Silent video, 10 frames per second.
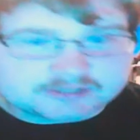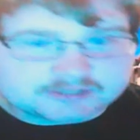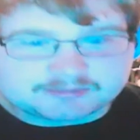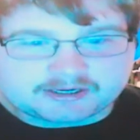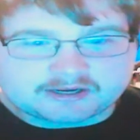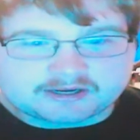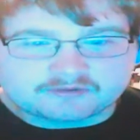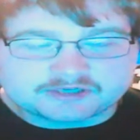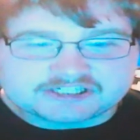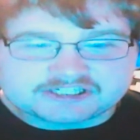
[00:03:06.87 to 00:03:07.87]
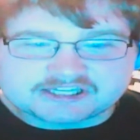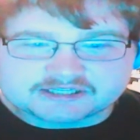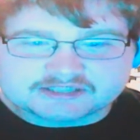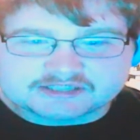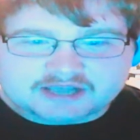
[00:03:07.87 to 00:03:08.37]
planned out for DiGiKiX.
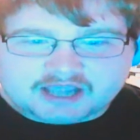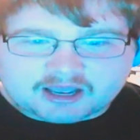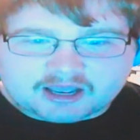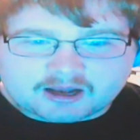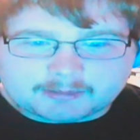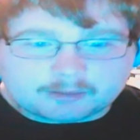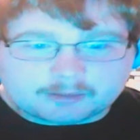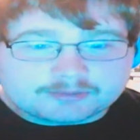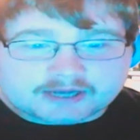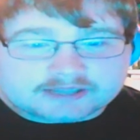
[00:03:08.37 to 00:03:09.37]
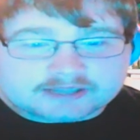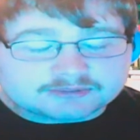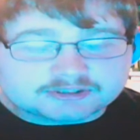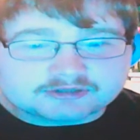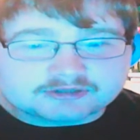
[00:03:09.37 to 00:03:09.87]
Um, I hope you guys will
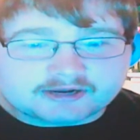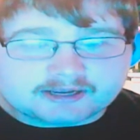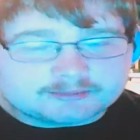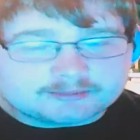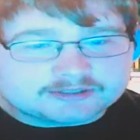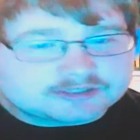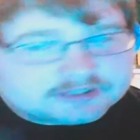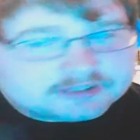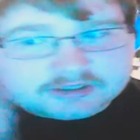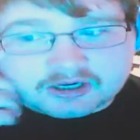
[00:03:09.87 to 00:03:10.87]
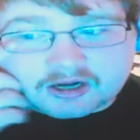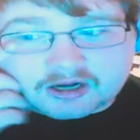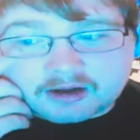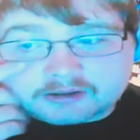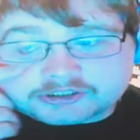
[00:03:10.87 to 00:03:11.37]
subscribe and
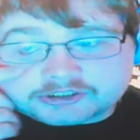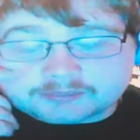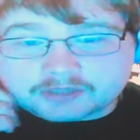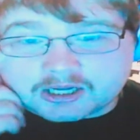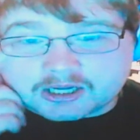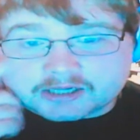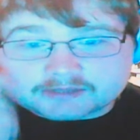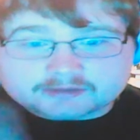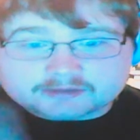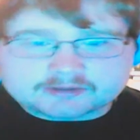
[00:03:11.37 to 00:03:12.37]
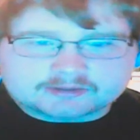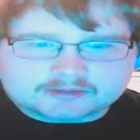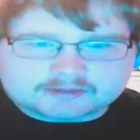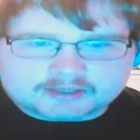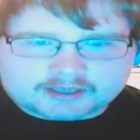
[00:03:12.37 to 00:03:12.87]
uh, jump along
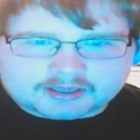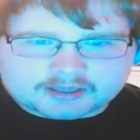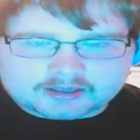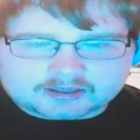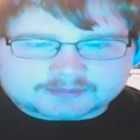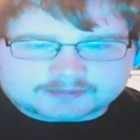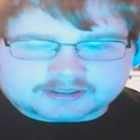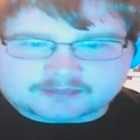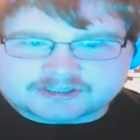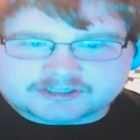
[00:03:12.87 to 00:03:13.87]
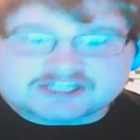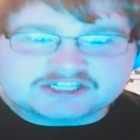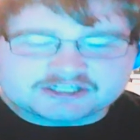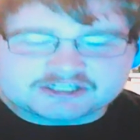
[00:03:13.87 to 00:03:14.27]
and become a digi.